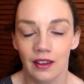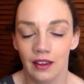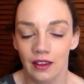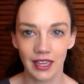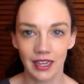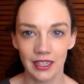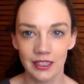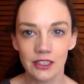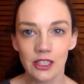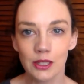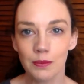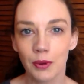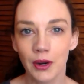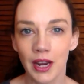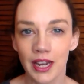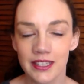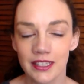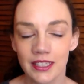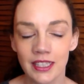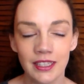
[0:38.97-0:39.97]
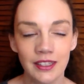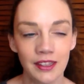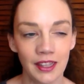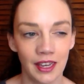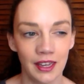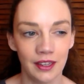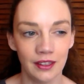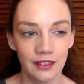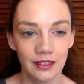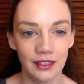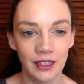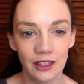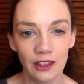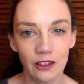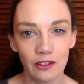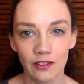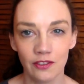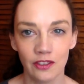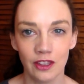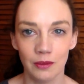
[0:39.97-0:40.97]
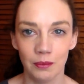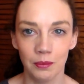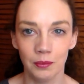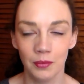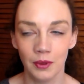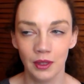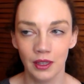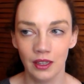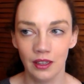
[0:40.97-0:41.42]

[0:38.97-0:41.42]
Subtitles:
It's kind of surprising that neither of them